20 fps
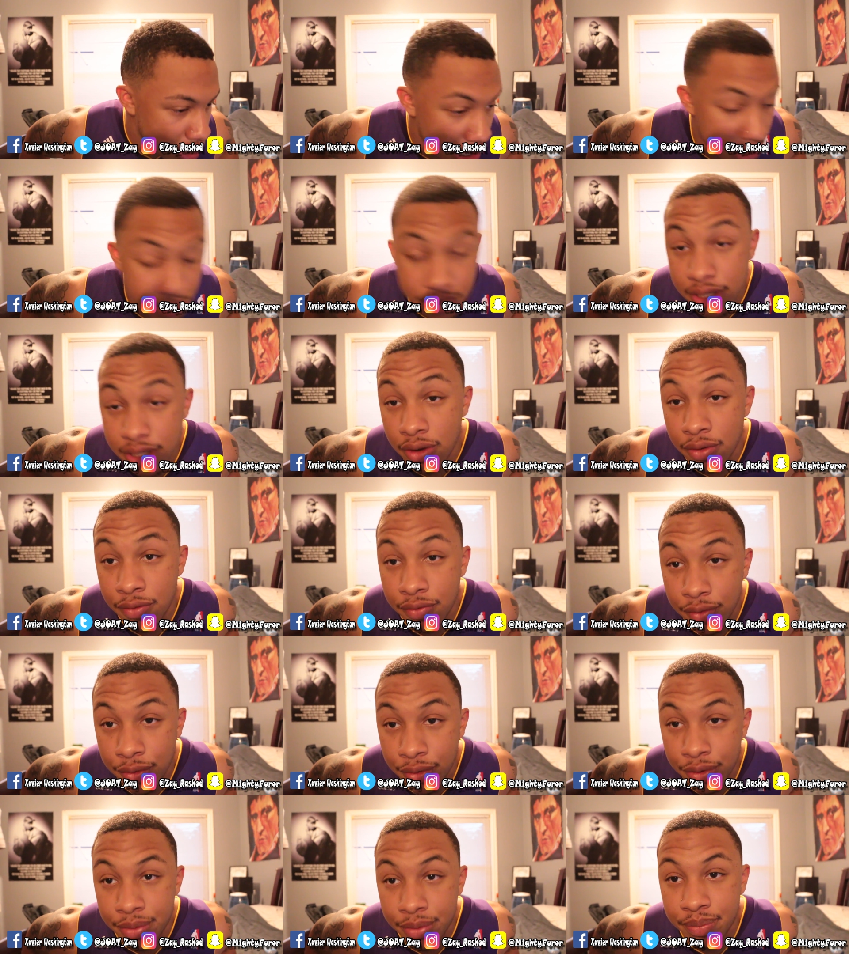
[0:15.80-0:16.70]
Speaker 1: episode
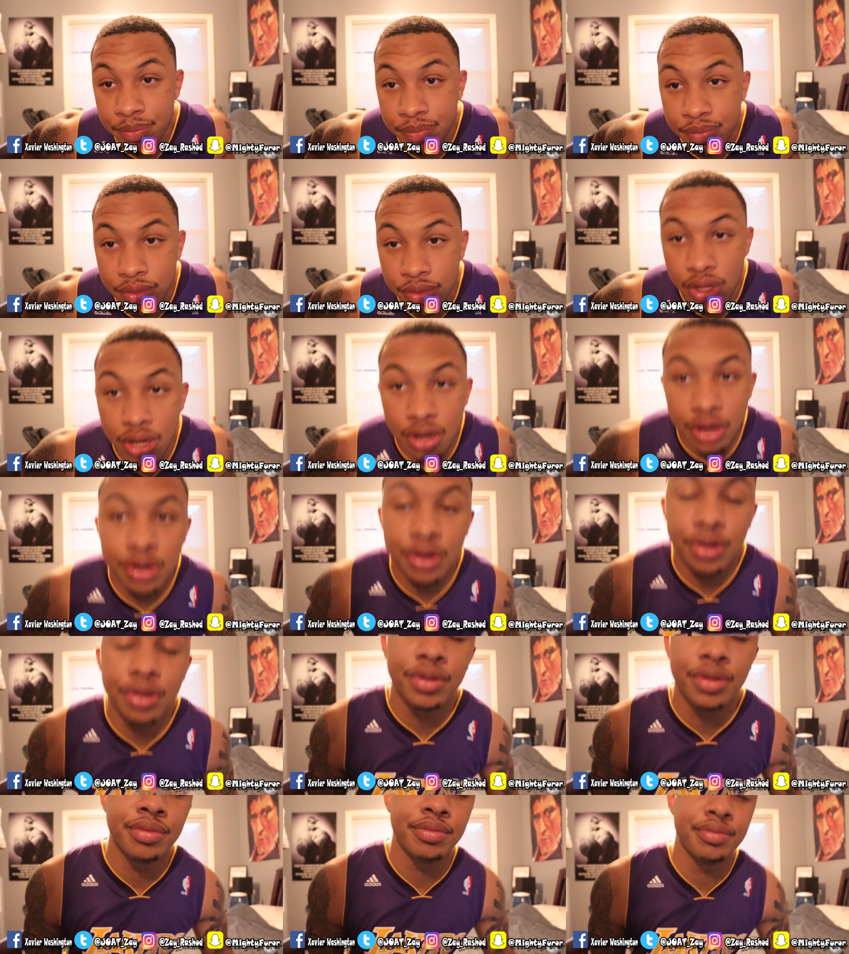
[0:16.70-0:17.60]
4.
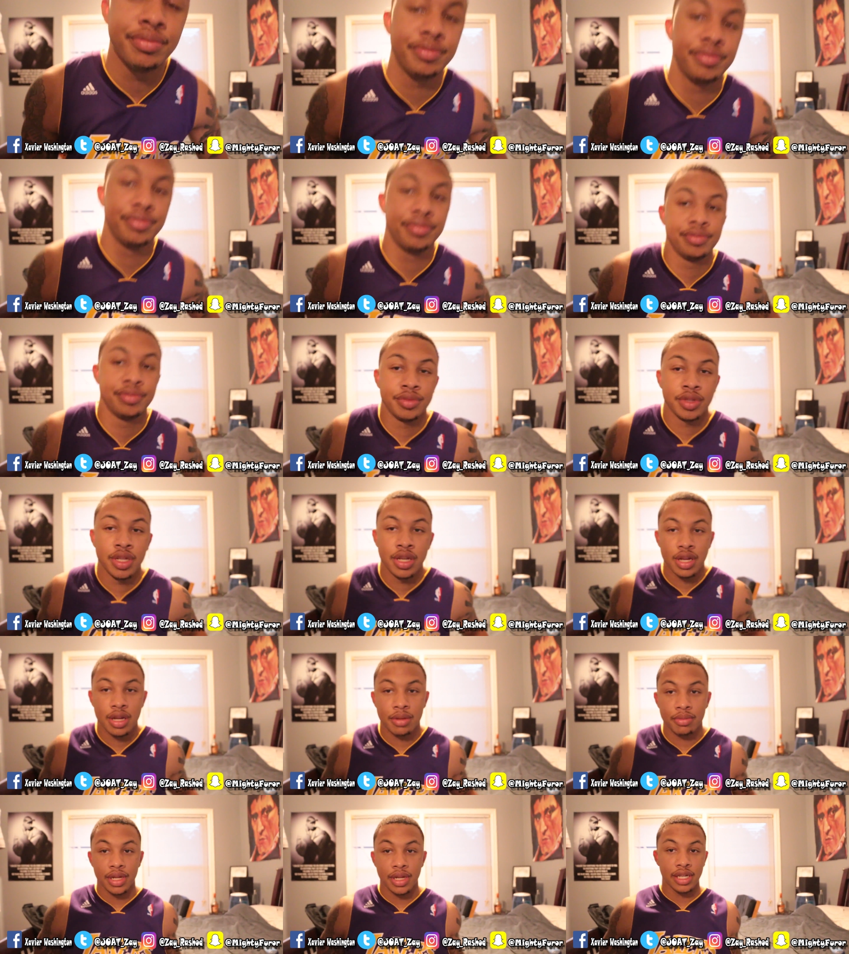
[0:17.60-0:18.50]
I'm
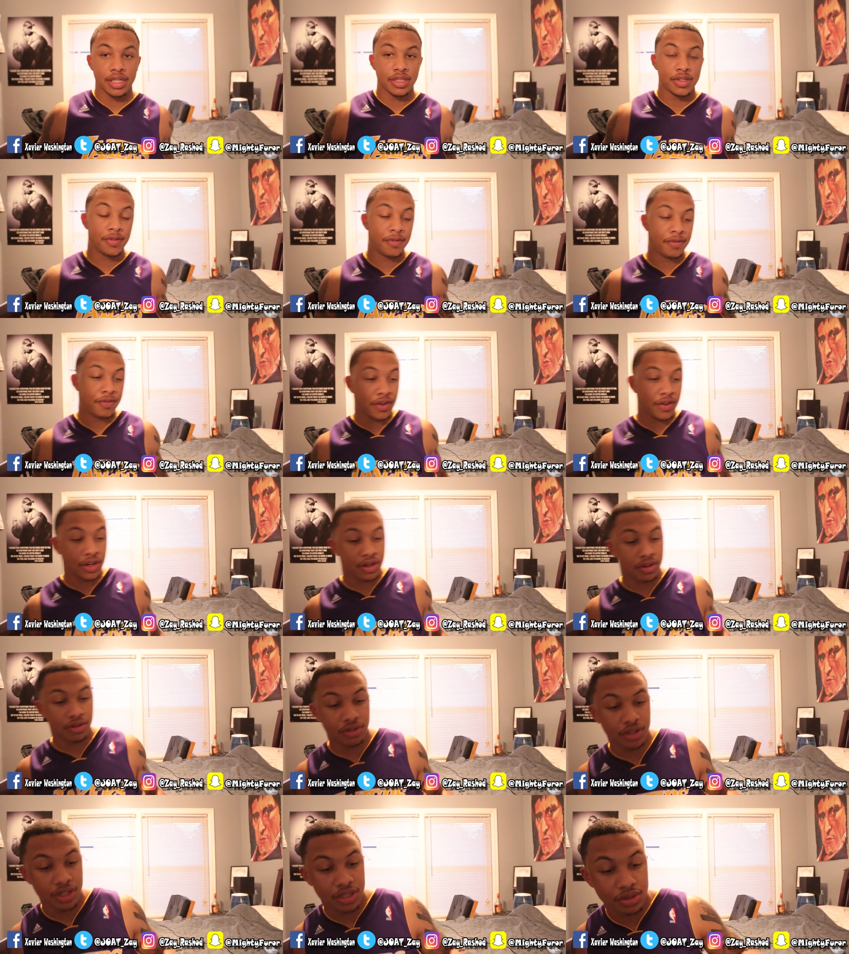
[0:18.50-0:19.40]
late as
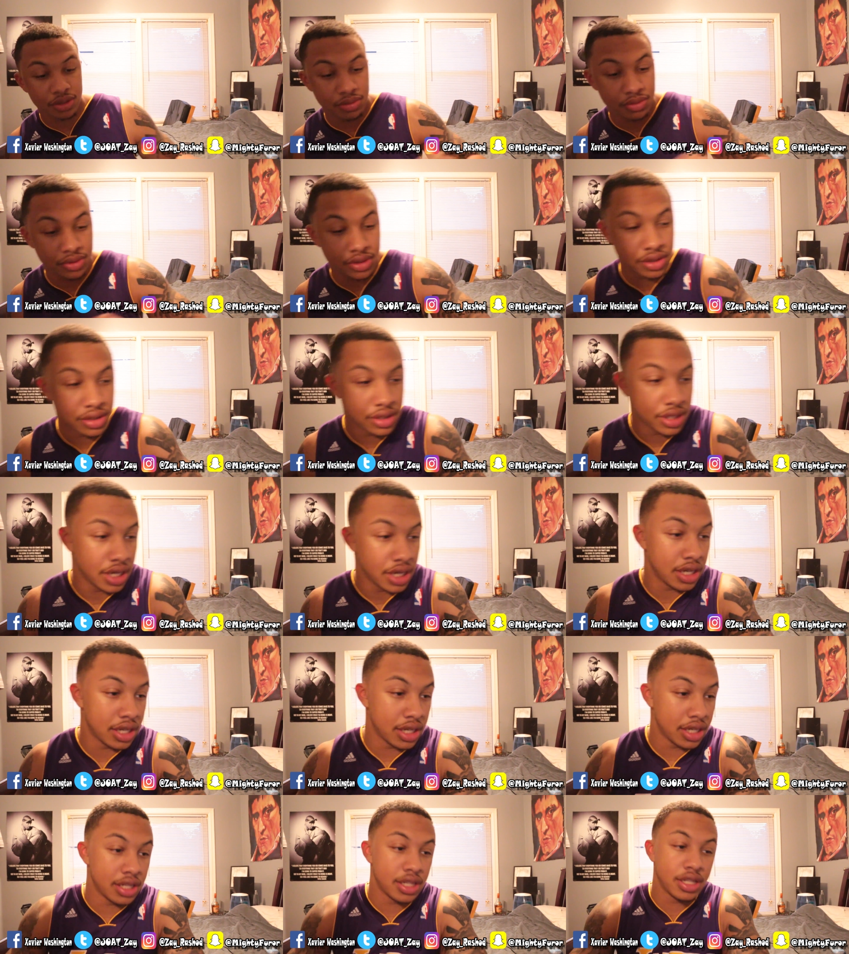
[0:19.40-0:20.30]
fuck on this
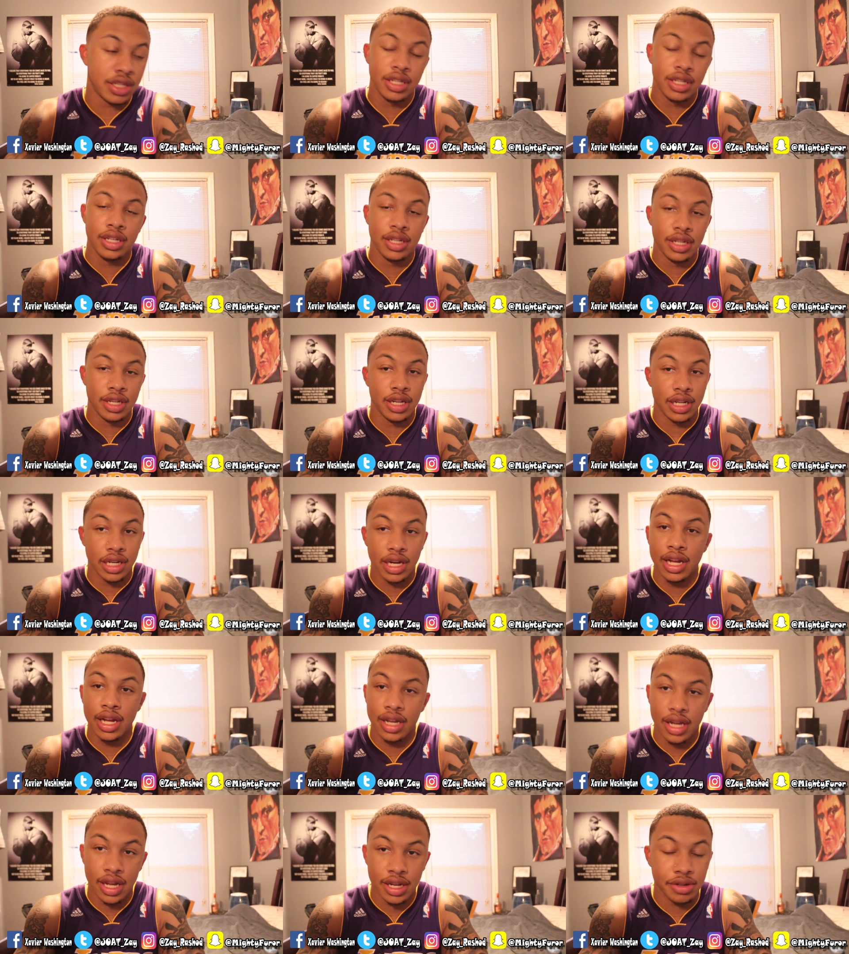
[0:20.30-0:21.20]
one. And
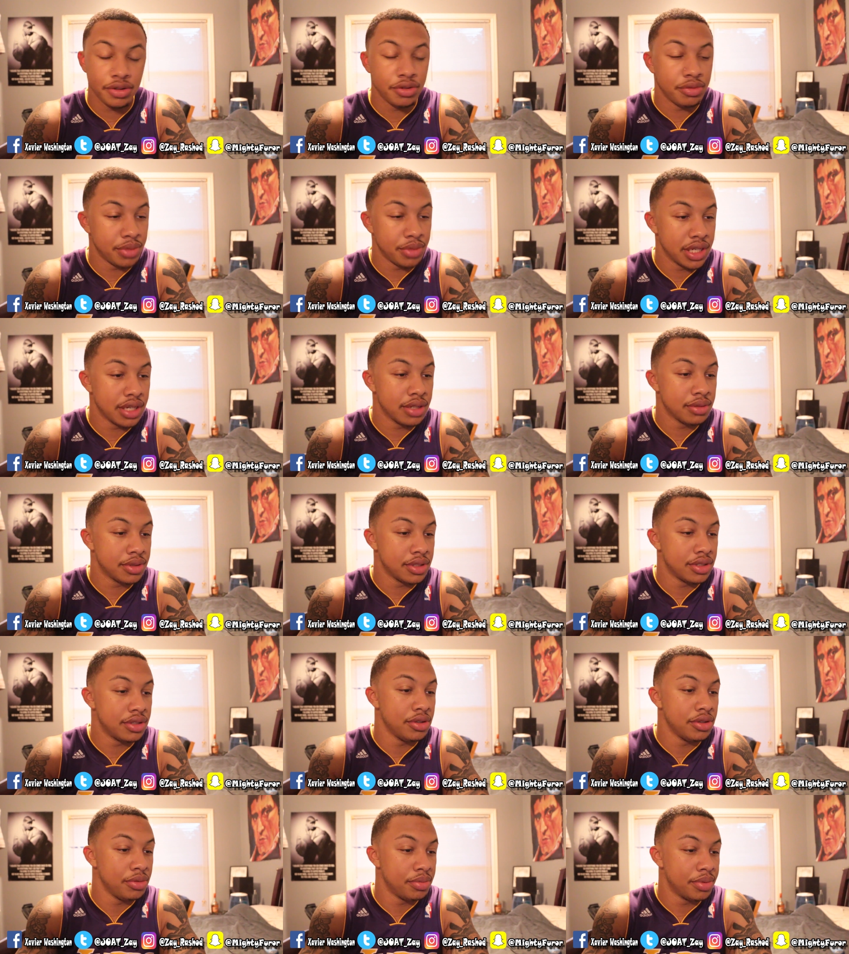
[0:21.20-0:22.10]
I do mean I'm
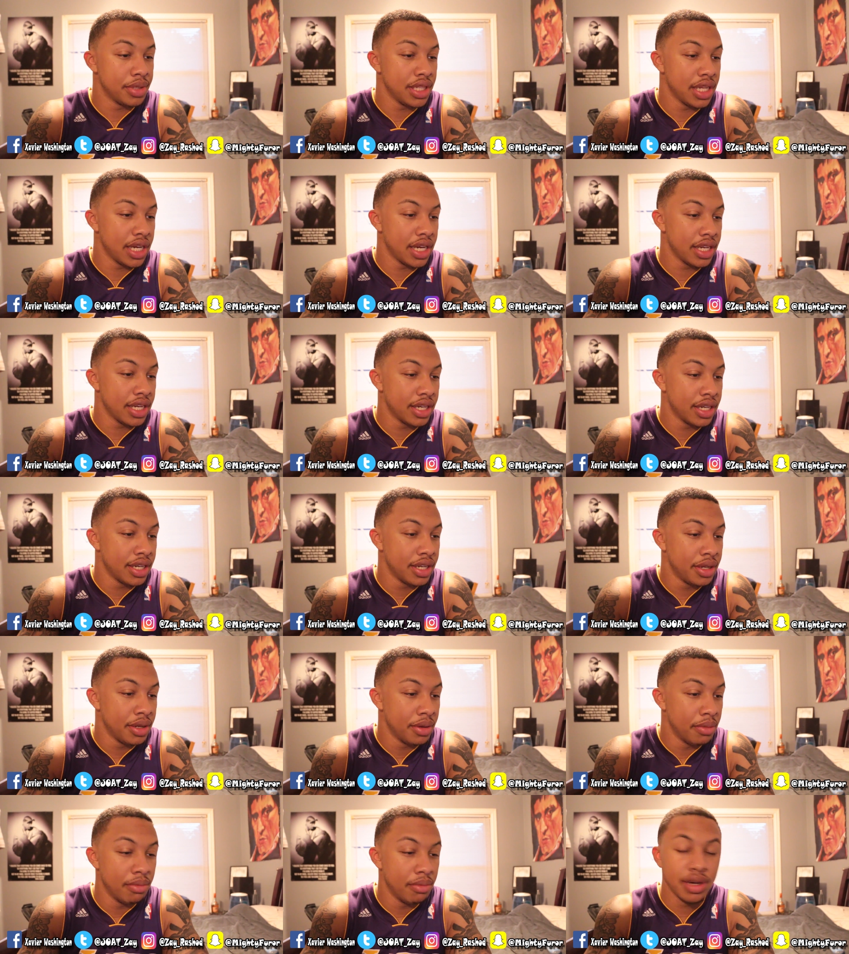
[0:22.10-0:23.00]
stupid late.
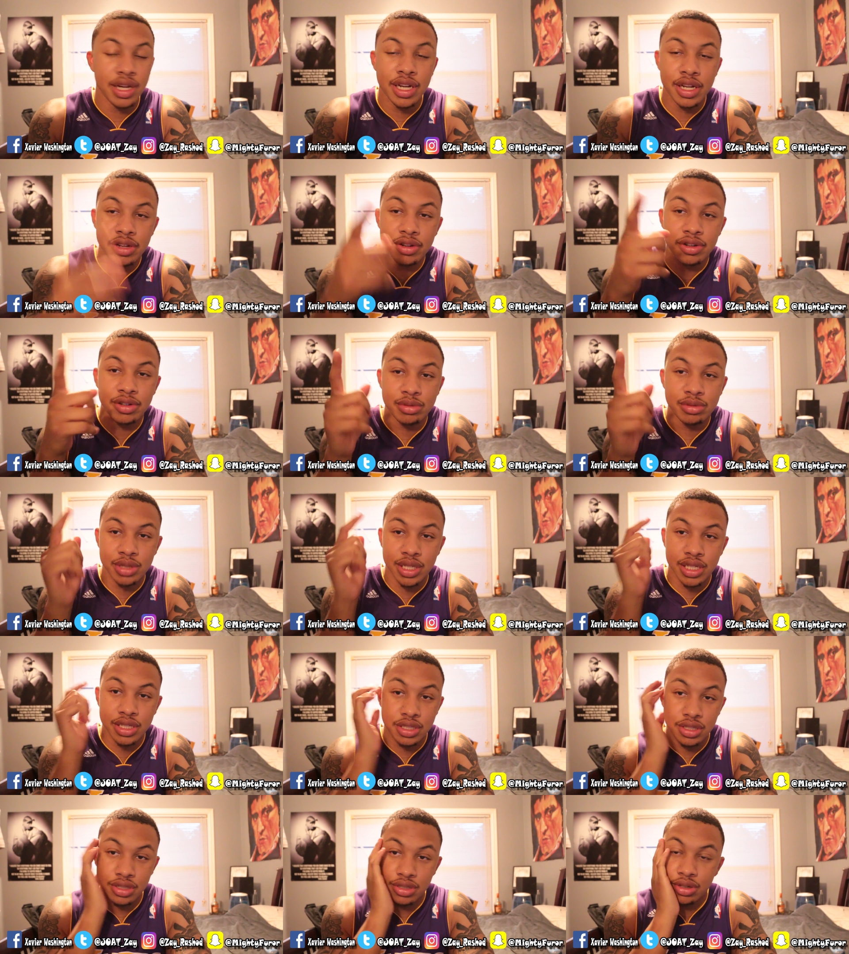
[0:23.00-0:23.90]
But you know what
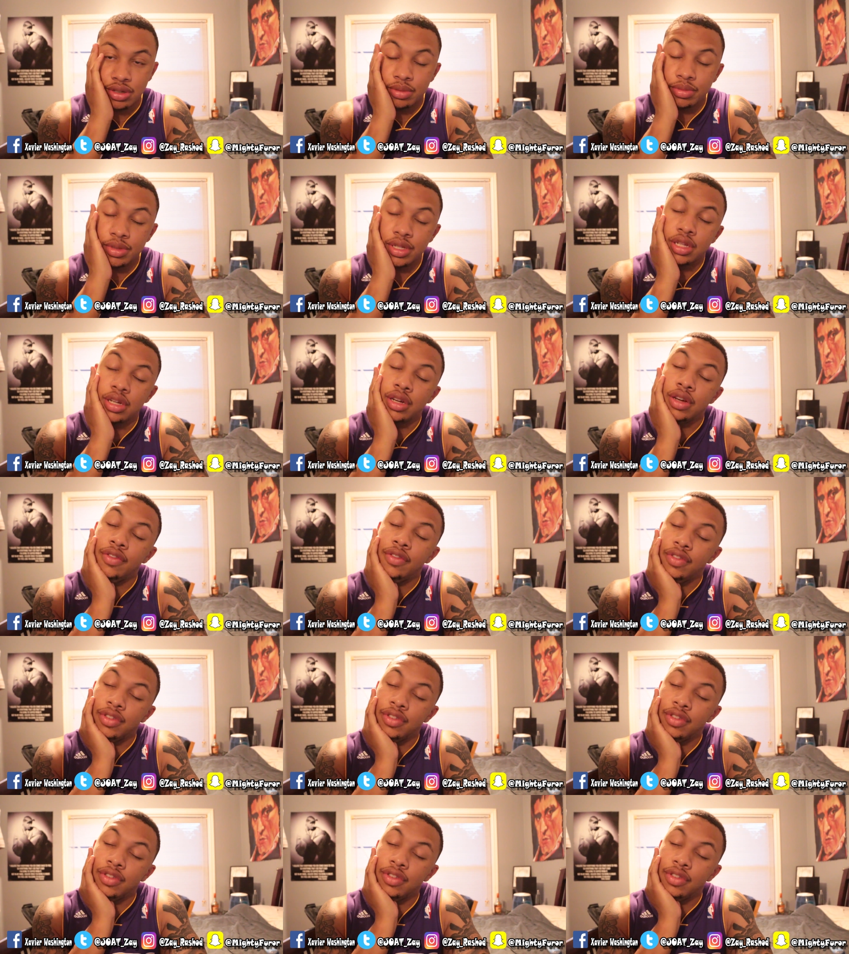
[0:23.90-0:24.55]
I'm saying? She showed me love